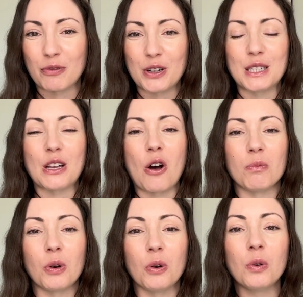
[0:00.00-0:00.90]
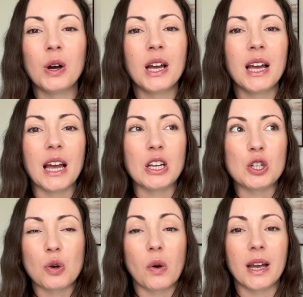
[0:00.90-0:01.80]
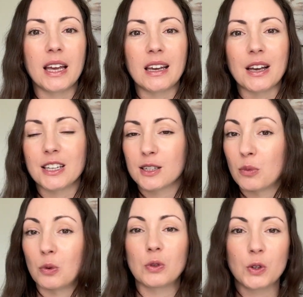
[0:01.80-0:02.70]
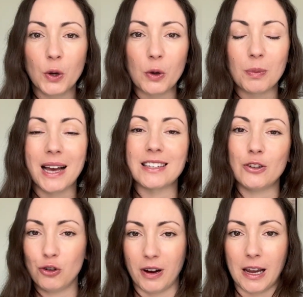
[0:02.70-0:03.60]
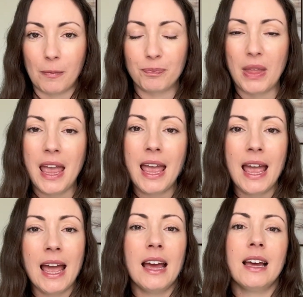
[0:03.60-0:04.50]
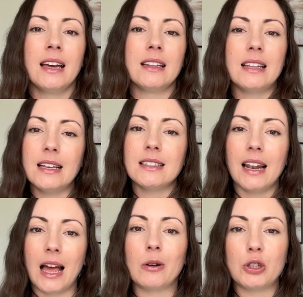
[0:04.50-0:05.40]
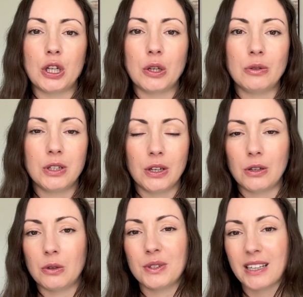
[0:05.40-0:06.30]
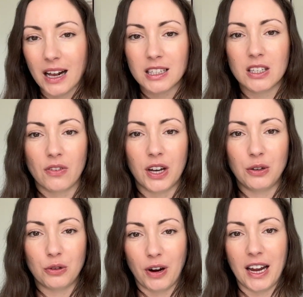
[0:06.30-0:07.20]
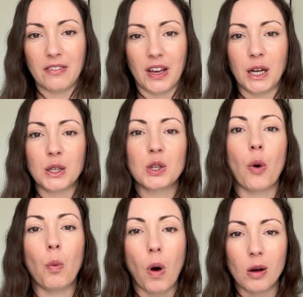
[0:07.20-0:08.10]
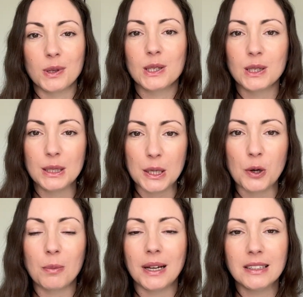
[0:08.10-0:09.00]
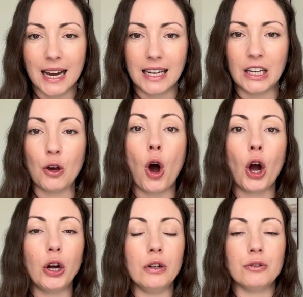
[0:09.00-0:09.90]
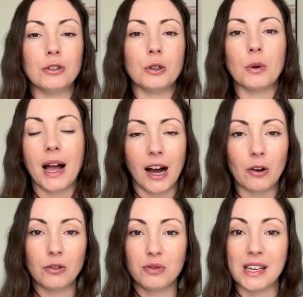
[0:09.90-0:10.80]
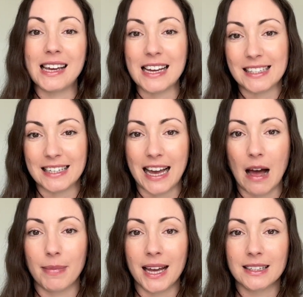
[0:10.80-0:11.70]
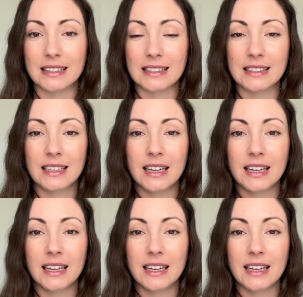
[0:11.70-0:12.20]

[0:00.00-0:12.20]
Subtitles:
for example, enjoy a small scoop as a treat. This allows you to satisfy your cravings while still maintaining your overall healthy eating habits.